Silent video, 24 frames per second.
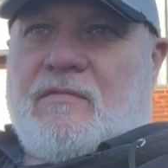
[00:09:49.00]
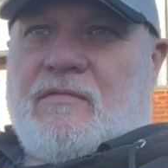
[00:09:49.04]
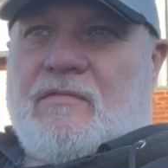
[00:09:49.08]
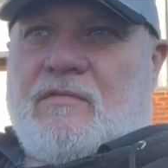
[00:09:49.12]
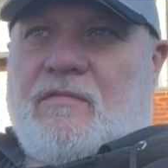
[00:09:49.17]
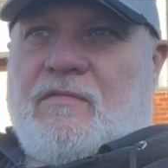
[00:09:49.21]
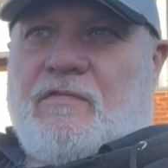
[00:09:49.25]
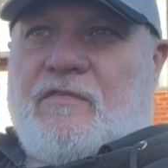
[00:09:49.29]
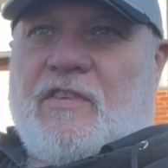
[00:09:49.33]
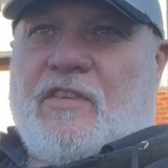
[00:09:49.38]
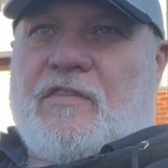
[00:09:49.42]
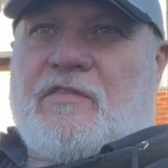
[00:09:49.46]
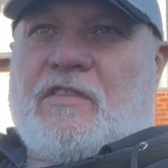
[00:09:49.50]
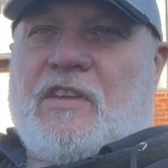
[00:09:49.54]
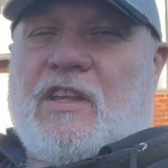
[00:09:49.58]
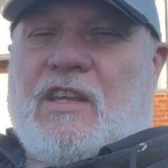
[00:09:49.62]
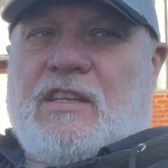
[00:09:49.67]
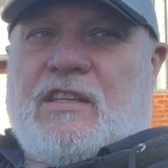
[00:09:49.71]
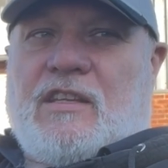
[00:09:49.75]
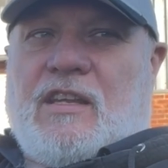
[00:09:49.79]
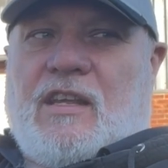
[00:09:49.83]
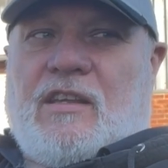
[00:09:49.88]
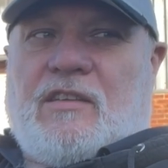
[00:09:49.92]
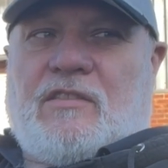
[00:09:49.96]

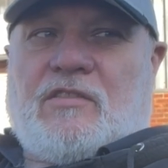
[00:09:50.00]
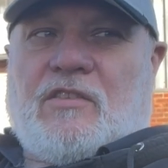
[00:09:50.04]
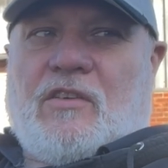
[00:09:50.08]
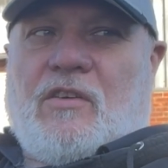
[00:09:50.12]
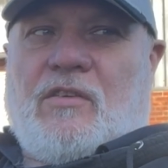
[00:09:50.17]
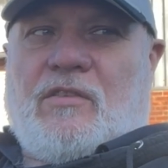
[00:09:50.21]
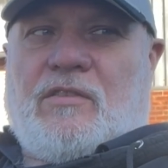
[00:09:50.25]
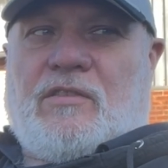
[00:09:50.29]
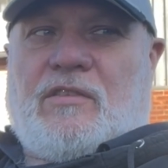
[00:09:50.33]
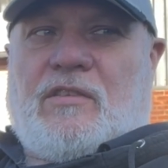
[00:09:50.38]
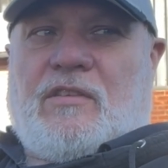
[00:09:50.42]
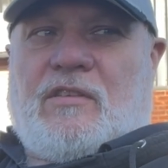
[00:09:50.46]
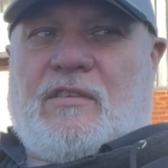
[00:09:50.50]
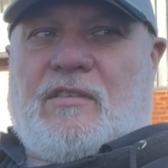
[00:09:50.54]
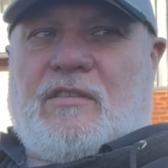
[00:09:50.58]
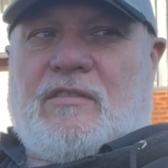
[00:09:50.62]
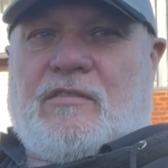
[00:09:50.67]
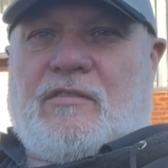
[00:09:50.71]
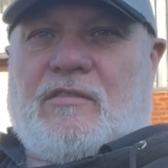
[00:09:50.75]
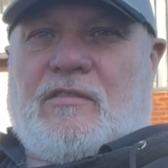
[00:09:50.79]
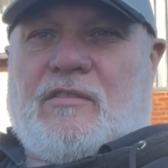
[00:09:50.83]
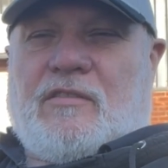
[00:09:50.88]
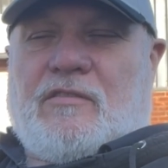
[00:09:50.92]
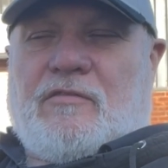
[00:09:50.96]
15 years on,
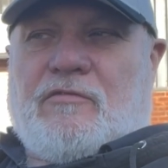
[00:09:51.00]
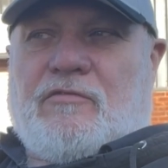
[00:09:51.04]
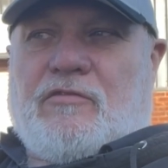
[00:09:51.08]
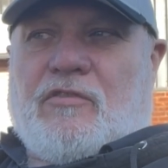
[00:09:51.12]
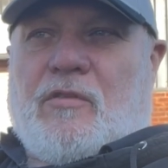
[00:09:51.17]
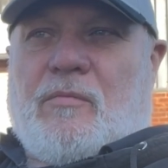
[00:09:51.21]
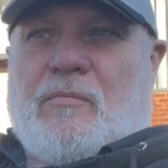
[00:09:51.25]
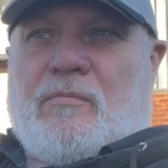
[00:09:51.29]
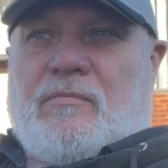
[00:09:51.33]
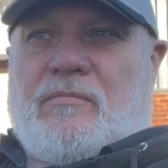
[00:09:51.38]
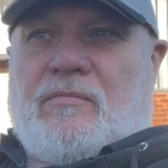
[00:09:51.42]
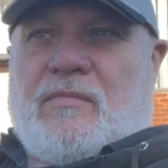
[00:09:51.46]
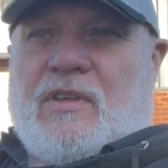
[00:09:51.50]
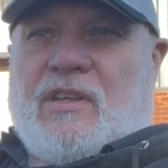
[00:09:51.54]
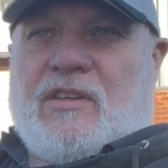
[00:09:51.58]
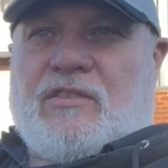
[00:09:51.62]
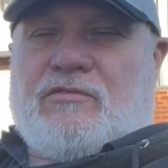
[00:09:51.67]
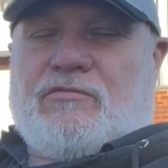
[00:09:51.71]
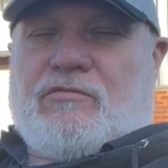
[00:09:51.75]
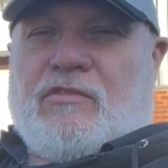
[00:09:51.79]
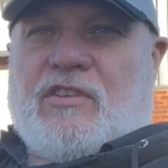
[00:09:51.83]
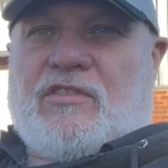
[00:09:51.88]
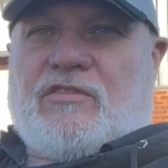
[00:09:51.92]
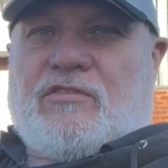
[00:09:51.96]
from
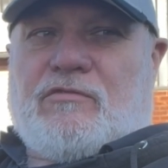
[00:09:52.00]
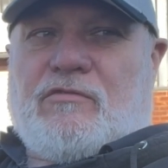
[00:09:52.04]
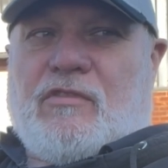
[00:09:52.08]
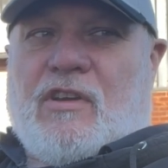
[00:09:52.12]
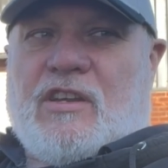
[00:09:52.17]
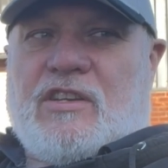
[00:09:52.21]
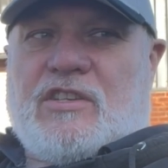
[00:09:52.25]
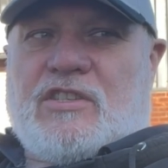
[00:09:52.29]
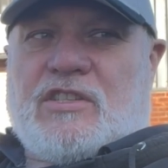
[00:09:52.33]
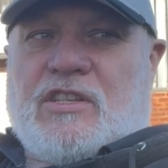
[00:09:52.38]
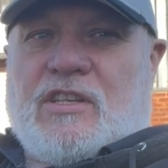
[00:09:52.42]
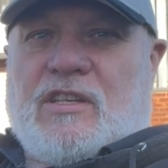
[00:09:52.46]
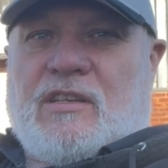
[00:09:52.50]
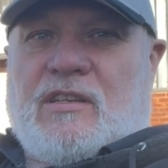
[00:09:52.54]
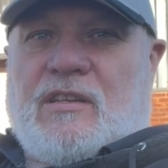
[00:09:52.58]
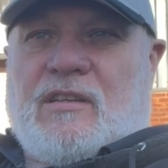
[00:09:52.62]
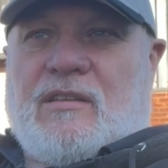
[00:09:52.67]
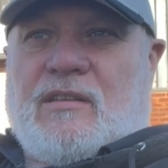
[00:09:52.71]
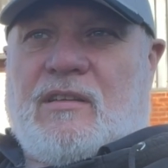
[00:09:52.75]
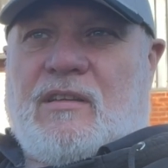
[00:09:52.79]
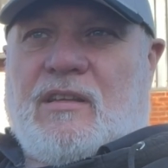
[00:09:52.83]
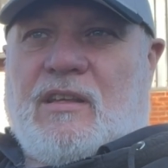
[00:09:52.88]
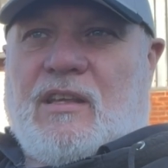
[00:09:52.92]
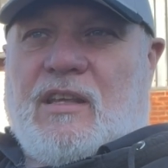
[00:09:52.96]
its restoration,
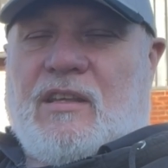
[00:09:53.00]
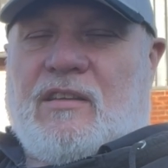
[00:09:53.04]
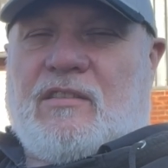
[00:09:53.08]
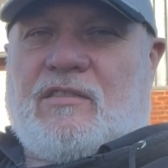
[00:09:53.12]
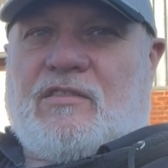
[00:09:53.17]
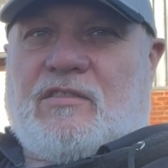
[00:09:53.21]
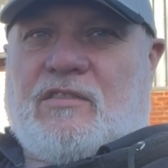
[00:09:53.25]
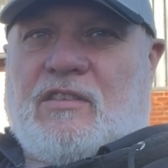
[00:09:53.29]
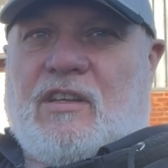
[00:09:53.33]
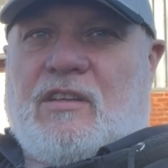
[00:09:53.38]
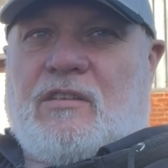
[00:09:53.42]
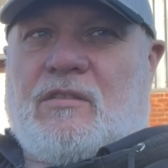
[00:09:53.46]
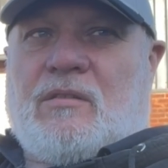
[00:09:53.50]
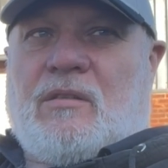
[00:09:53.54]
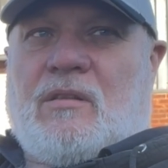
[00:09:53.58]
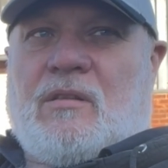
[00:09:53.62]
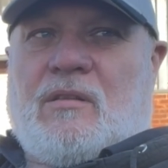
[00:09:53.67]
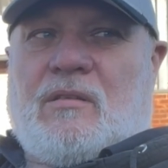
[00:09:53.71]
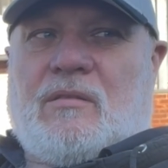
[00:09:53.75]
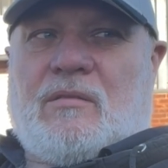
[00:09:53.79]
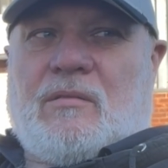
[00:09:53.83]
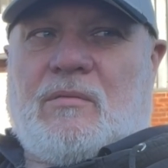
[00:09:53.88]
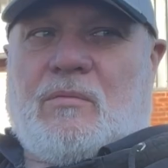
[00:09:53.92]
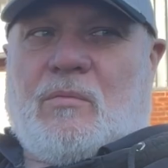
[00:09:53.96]
it's still
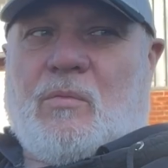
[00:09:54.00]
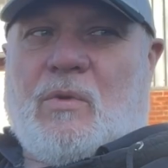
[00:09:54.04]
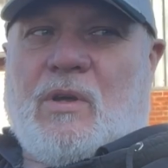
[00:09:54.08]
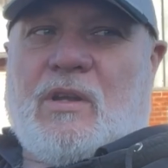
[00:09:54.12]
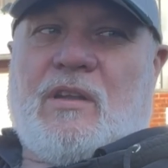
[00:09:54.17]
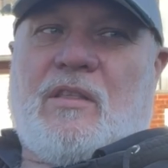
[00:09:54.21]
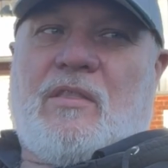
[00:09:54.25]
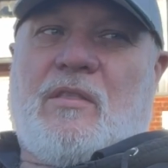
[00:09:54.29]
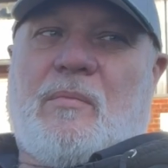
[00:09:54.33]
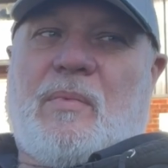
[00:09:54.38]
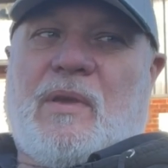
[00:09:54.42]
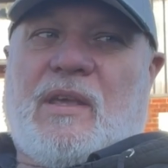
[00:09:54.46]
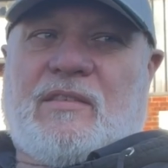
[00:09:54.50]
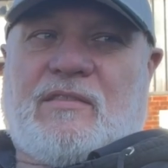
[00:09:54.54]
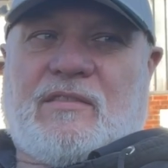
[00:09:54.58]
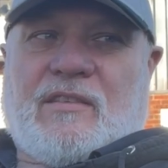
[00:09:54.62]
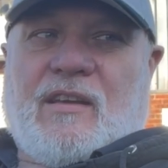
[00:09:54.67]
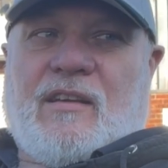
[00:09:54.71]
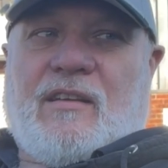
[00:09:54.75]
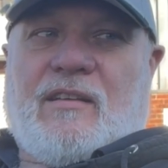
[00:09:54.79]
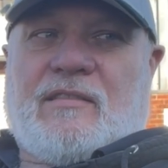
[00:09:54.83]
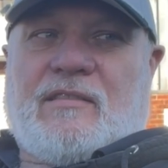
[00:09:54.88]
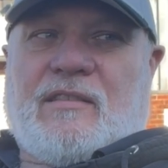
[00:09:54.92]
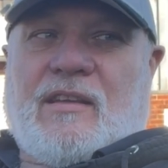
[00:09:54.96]
one of the best
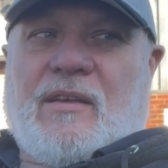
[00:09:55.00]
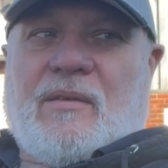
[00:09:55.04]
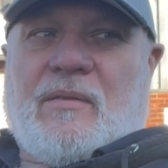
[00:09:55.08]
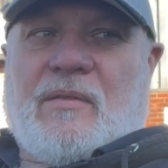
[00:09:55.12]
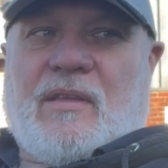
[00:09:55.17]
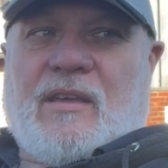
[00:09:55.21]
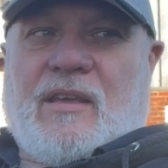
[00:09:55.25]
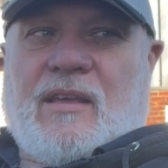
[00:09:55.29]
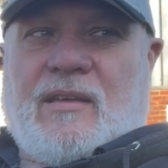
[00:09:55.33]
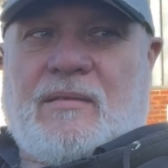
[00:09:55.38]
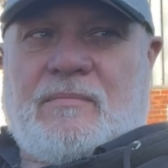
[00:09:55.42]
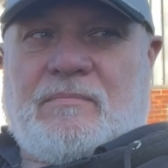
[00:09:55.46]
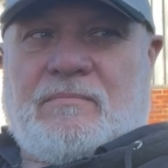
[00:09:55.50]
cars out there.